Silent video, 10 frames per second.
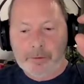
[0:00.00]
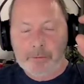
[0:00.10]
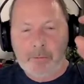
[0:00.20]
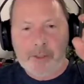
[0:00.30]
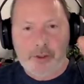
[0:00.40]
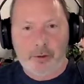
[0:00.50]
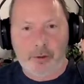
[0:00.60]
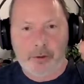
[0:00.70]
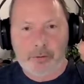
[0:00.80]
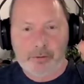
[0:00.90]

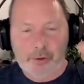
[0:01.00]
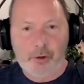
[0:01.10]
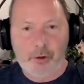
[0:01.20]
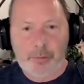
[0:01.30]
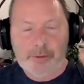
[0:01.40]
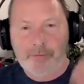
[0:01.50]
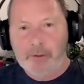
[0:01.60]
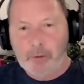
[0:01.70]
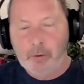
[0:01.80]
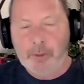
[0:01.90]
muscular circle, because if you
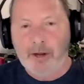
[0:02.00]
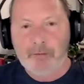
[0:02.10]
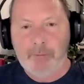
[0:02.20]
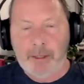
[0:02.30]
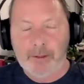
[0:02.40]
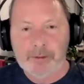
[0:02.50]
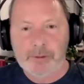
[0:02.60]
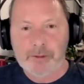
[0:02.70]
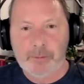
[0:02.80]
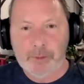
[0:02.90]
don't have balance
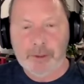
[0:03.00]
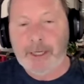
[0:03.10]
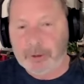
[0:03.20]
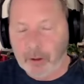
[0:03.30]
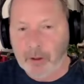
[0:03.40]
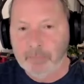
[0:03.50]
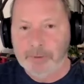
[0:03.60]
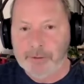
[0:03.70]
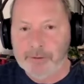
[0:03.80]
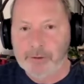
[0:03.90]
and stability and
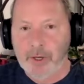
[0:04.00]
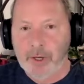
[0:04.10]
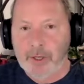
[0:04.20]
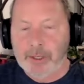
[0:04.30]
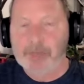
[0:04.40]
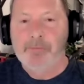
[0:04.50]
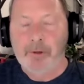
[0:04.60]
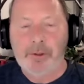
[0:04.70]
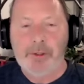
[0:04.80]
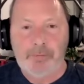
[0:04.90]
confidence, it's
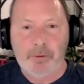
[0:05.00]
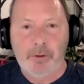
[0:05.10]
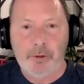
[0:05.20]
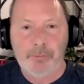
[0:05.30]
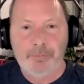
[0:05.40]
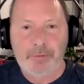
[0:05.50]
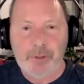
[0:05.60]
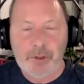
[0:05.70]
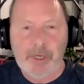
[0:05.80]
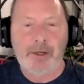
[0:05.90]
very difficult
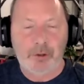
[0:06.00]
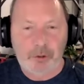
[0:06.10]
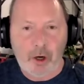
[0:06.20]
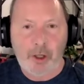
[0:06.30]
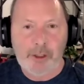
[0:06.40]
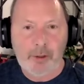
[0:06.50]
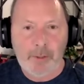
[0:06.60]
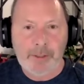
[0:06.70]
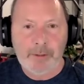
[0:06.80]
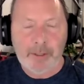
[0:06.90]
to get good
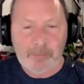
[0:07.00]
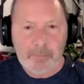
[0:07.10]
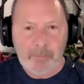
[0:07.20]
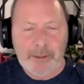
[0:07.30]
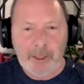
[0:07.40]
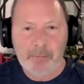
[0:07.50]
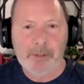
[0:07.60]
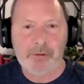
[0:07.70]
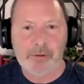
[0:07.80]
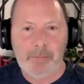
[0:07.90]
cardio and maintain
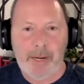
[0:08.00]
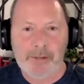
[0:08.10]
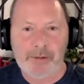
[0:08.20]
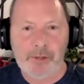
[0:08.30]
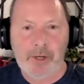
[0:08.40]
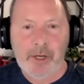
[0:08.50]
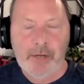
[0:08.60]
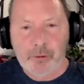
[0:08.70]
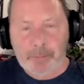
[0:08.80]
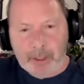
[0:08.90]
muscle mass.
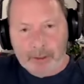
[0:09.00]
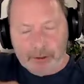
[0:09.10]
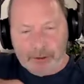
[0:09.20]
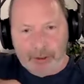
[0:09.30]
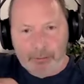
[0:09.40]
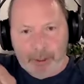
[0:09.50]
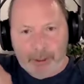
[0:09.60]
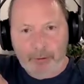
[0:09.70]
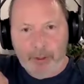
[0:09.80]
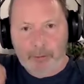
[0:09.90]
So balance just gets
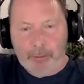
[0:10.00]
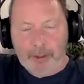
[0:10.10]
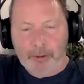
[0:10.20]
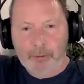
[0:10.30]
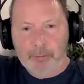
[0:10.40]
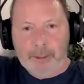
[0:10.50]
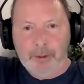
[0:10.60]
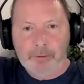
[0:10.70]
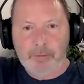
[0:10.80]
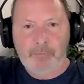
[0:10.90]
bigger and bigger and
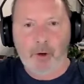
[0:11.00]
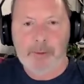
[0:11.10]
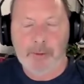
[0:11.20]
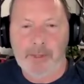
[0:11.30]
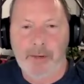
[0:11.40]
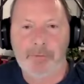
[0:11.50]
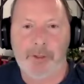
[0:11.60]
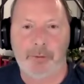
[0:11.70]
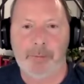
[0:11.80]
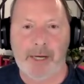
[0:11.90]
bigger in the formula with every
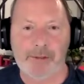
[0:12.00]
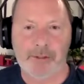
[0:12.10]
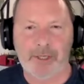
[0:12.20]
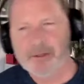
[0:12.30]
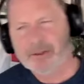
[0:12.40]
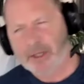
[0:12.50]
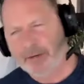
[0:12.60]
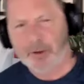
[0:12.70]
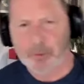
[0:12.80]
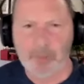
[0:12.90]
year that passes. I didn't say
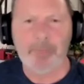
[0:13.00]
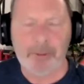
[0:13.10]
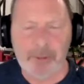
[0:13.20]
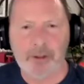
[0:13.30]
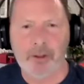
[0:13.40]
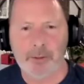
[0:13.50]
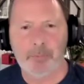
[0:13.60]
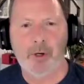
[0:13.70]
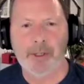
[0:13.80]
that very well, but I think you got the point.